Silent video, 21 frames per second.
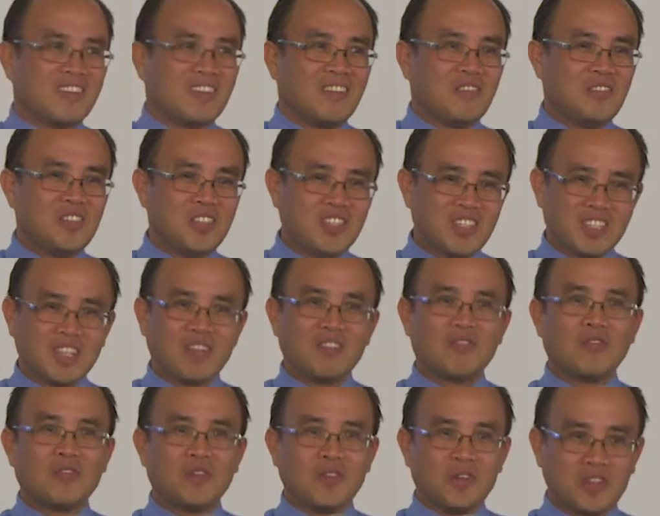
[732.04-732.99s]
which is
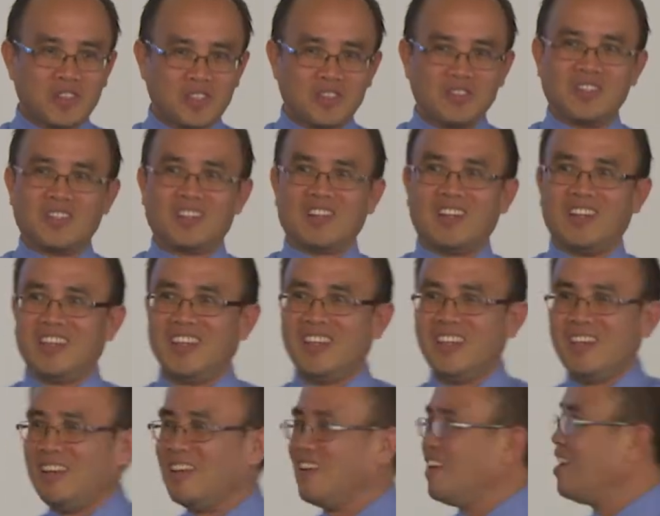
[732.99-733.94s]

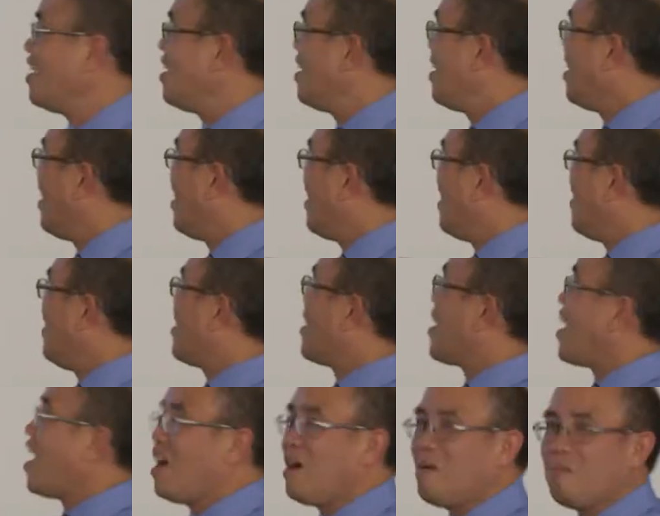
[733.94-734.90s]
unfortunately the
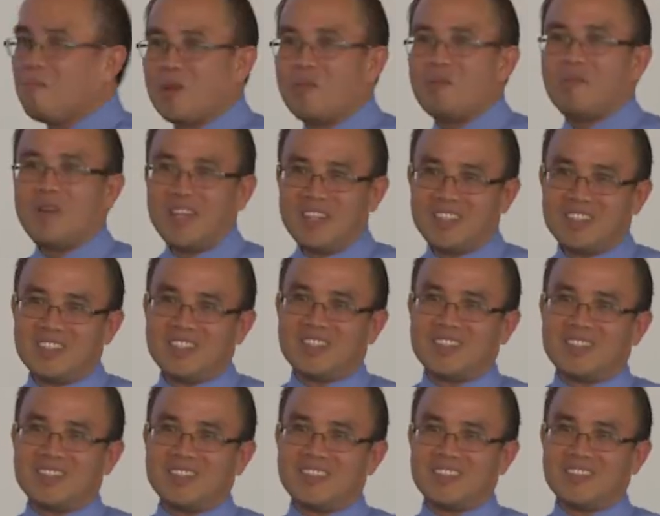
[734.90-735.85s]
common measure,
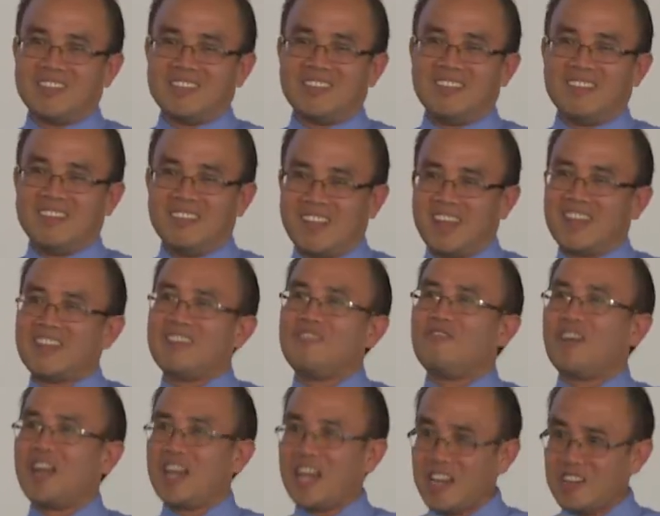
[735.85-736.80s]
like the
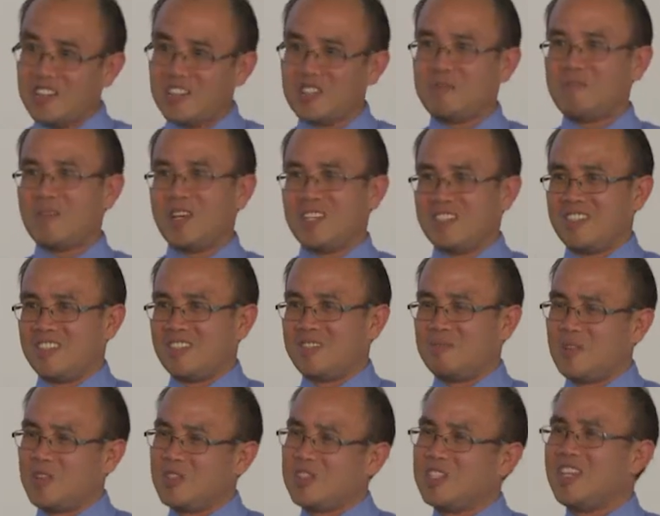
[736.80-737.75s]
financial measures,
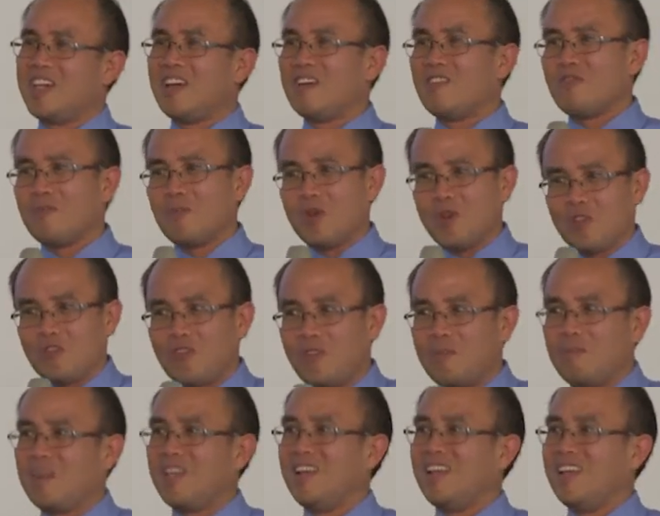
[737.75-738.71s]
because they are more
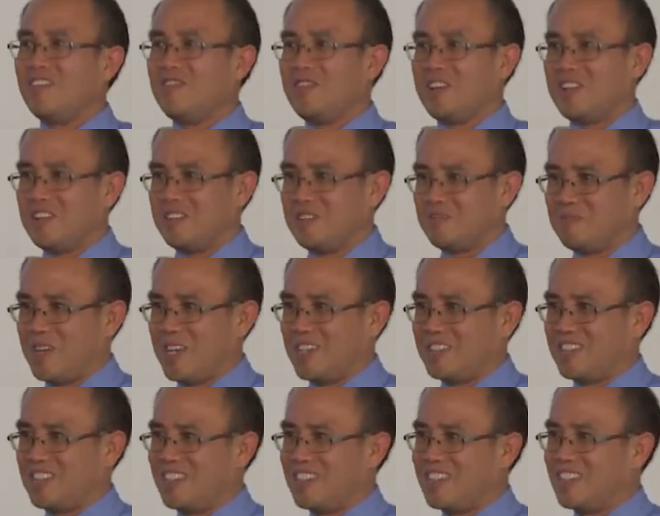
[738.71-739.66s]
familiar with these
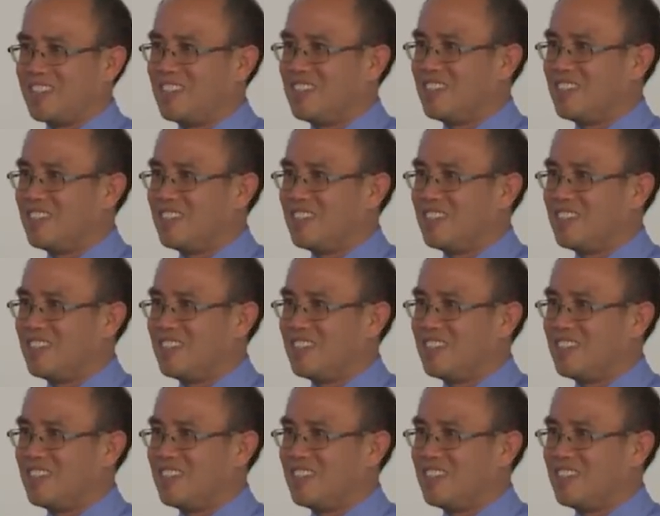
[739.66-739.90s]
measures.